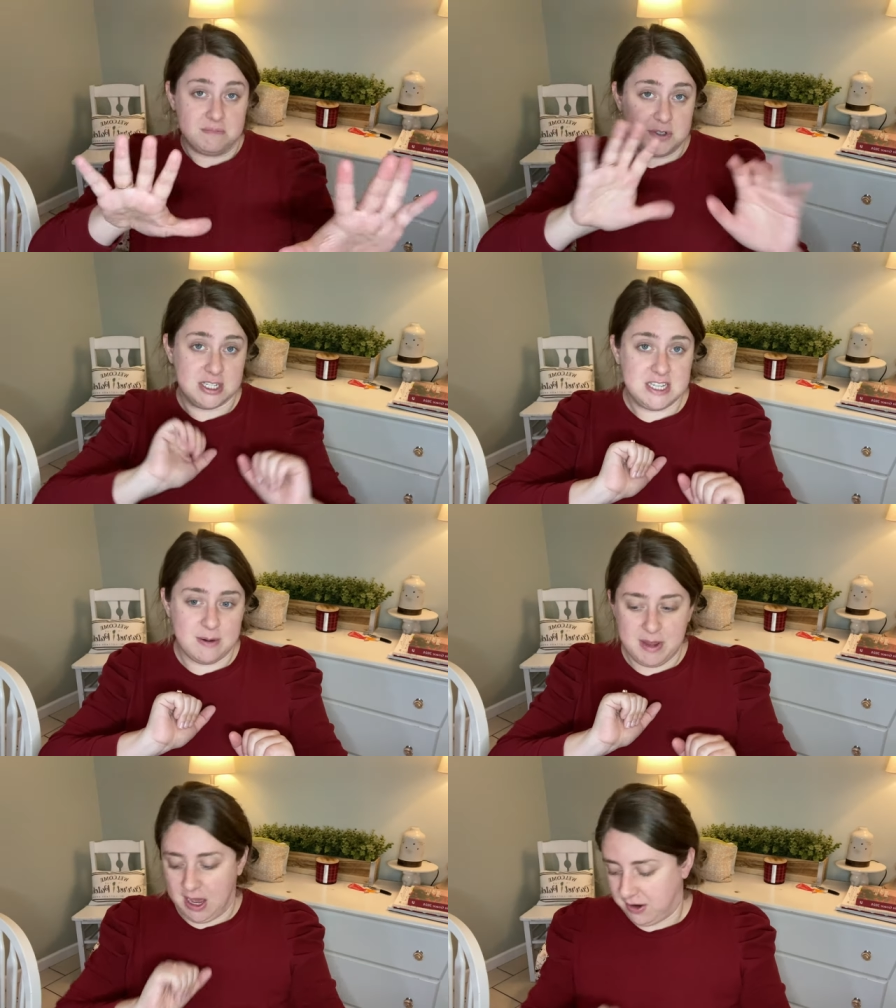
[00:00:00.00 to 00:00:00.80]
Just hear
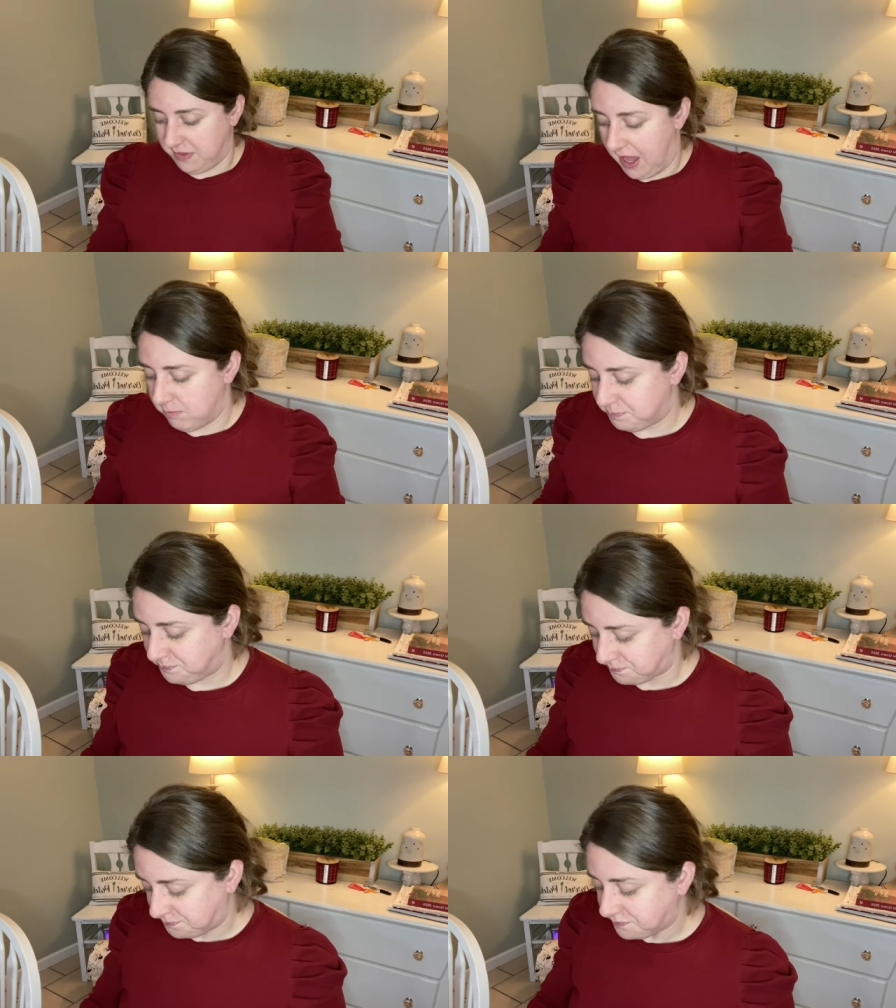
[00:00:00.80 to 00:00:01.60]
me out on that.
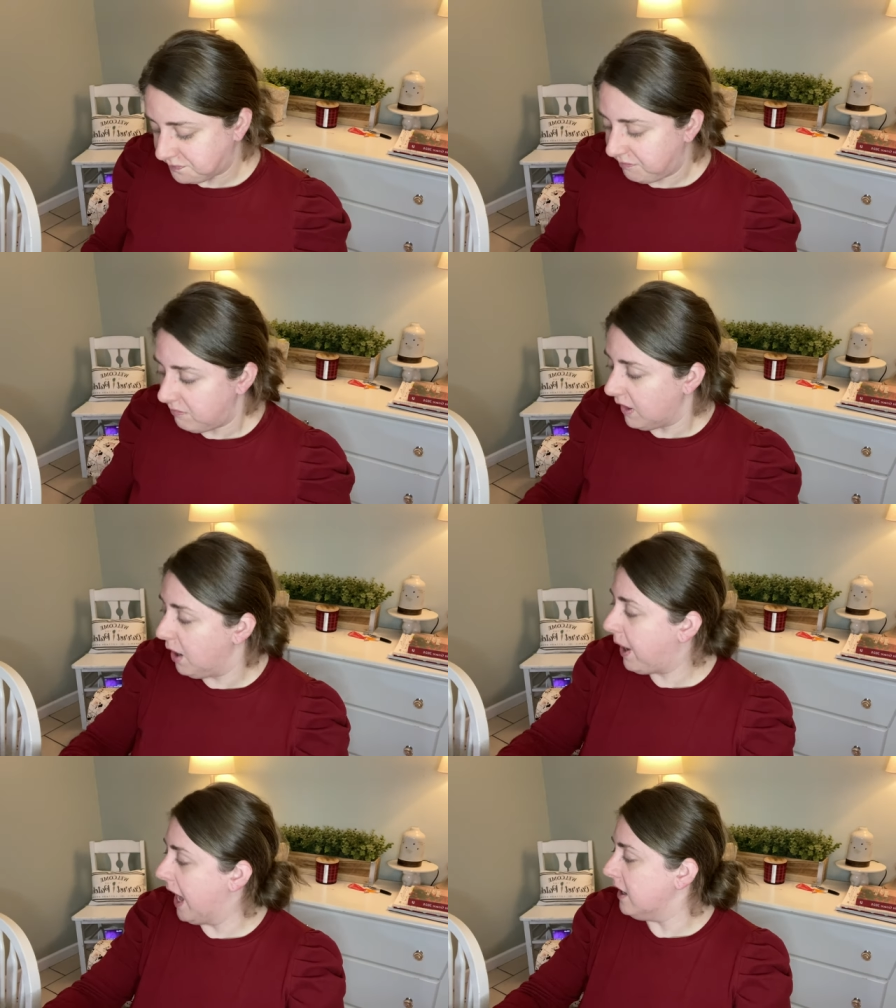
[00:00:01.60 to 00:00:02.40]

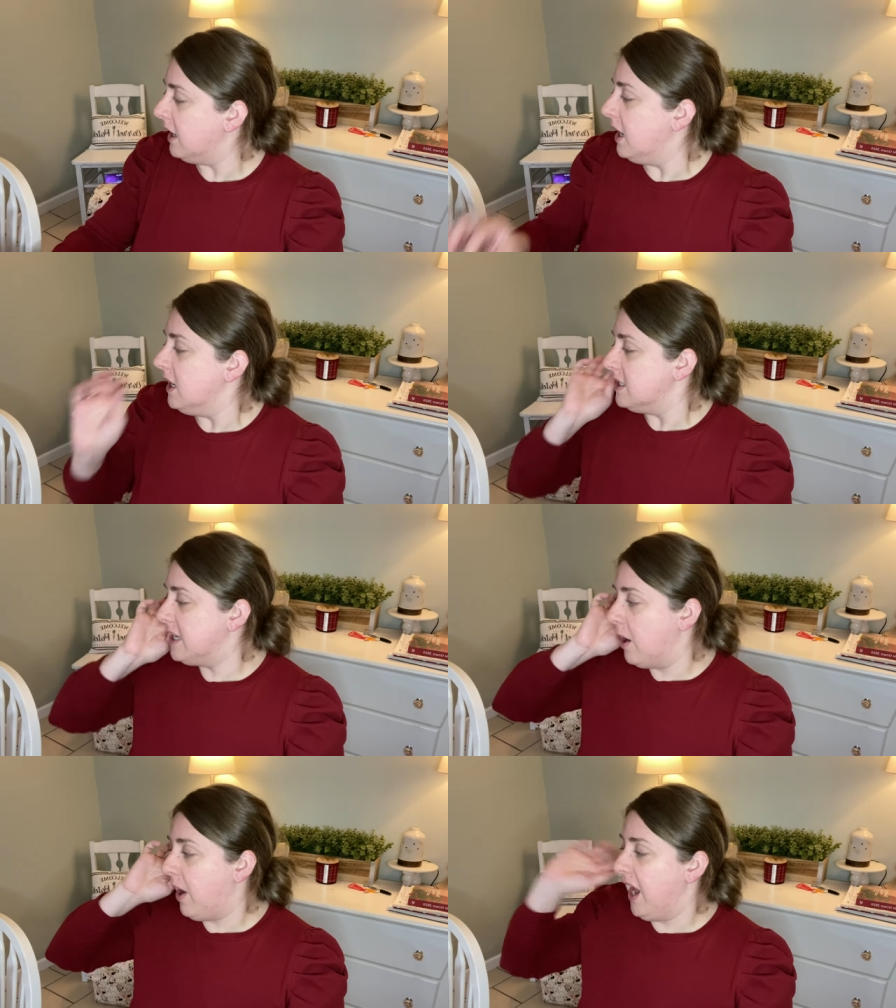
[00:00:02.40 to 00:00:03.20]
Okay,
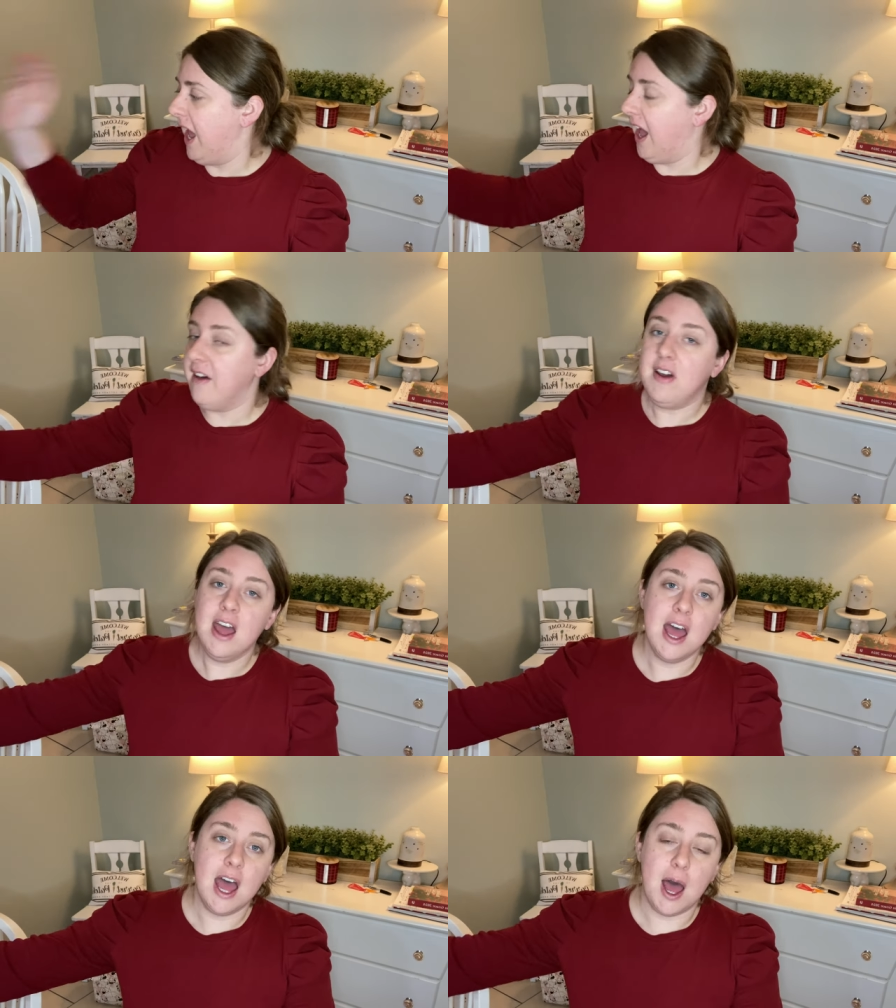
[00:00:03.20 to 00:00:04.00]
so I have
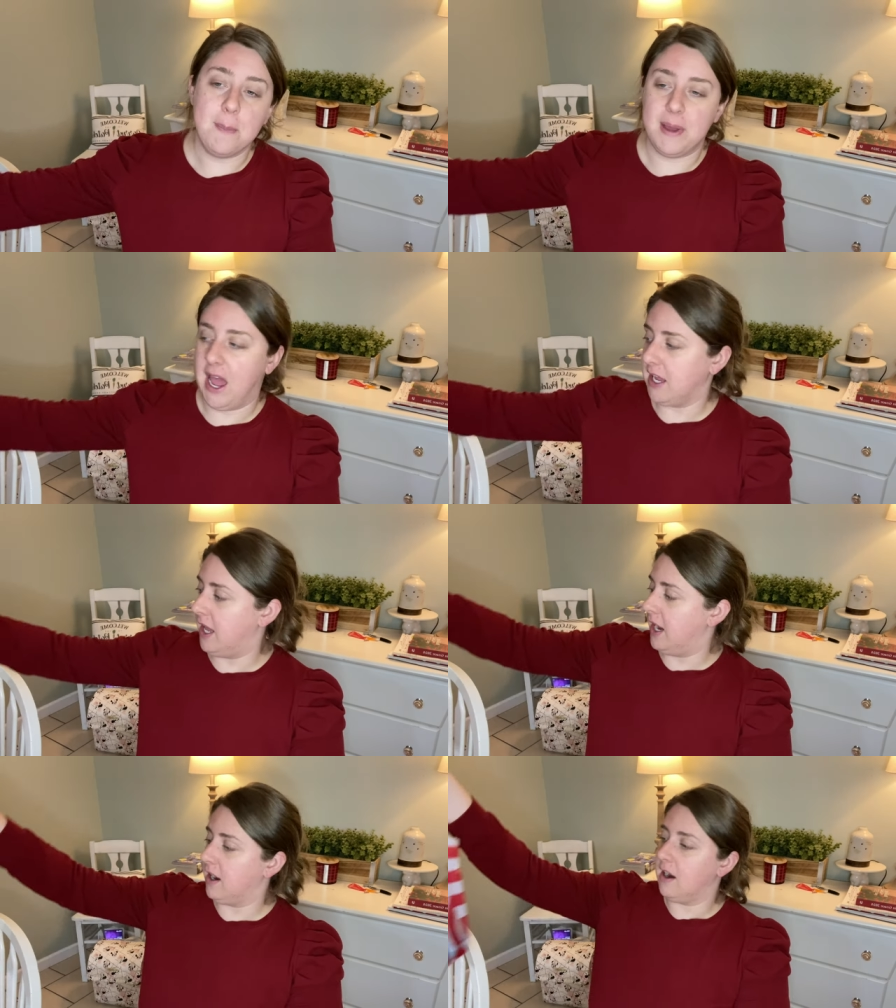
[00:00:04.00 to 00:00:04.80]
a bag
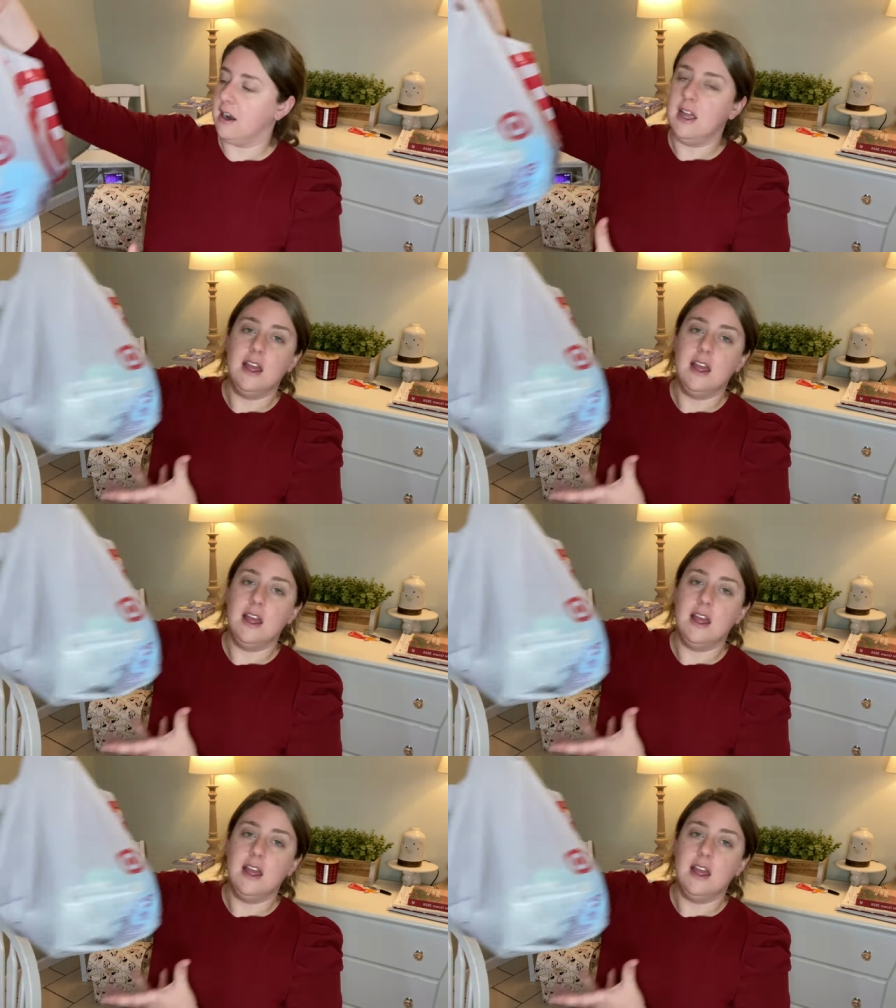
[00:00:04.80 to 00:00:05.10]
here